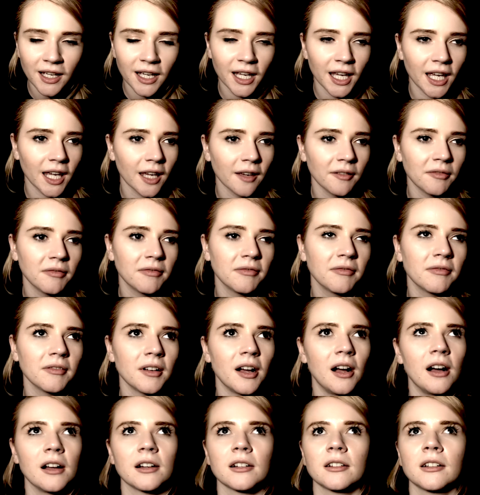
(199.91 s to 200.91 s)
If
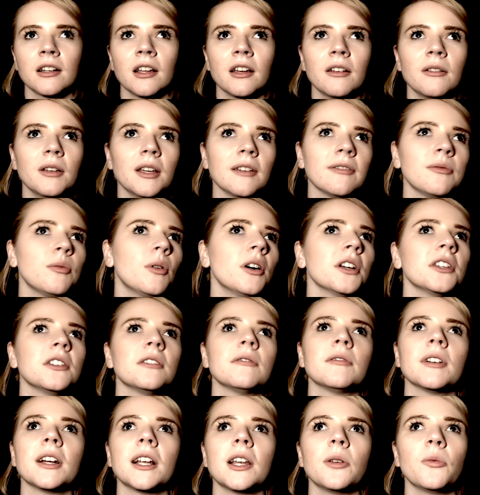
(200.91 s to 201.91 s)
what you
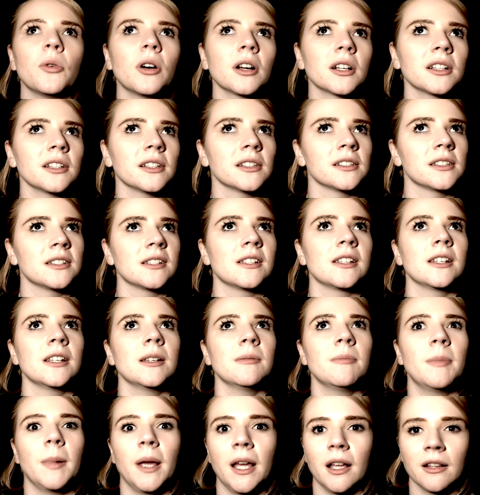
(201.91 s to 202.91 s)
really want is
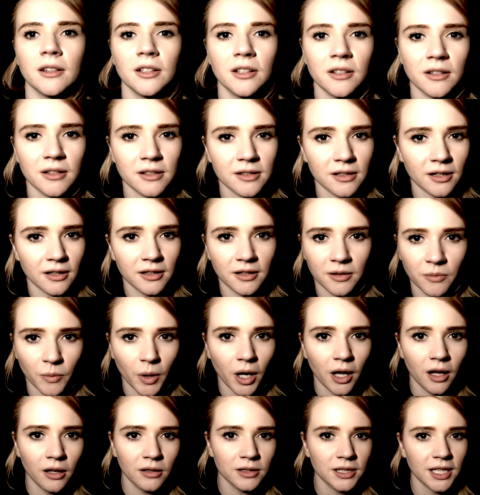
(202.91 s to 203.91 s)
to be on the other side of the
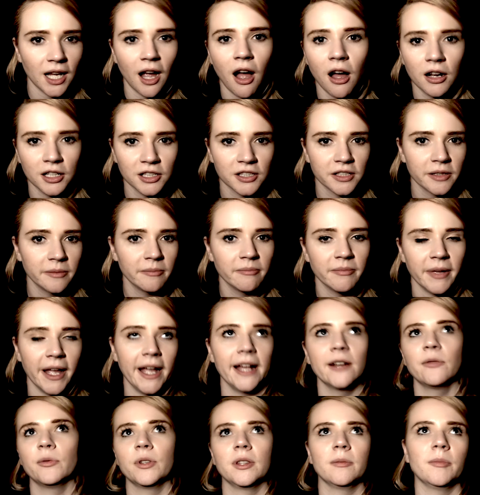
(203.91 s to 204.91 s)
world on a
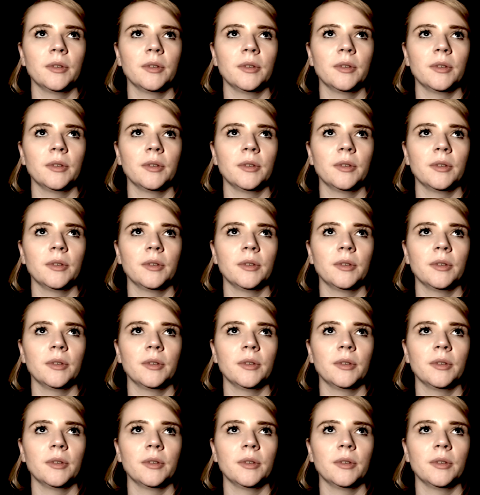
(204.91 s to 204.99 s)
sunbed with a